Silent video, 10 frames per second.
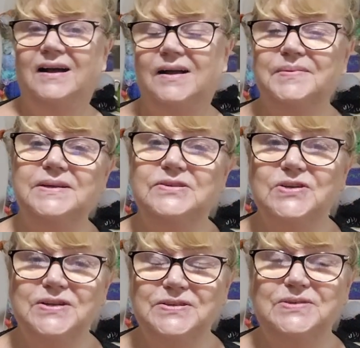I'm going to
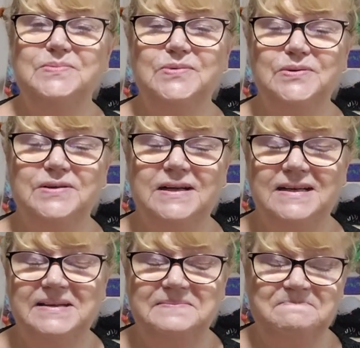try and do more
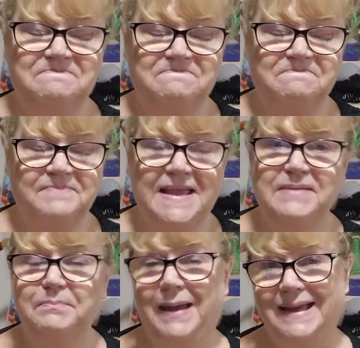um,
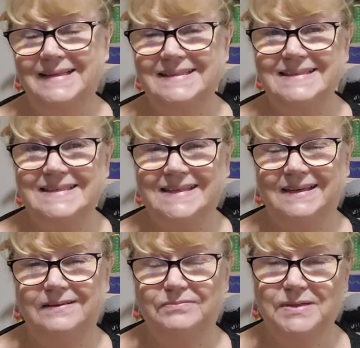patterns
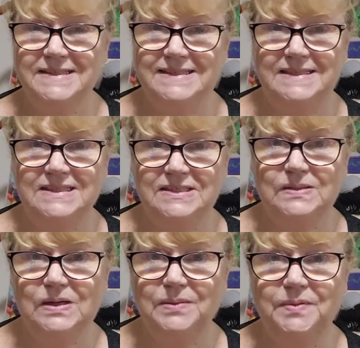out of my stitch
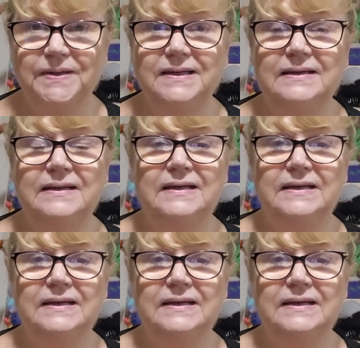library,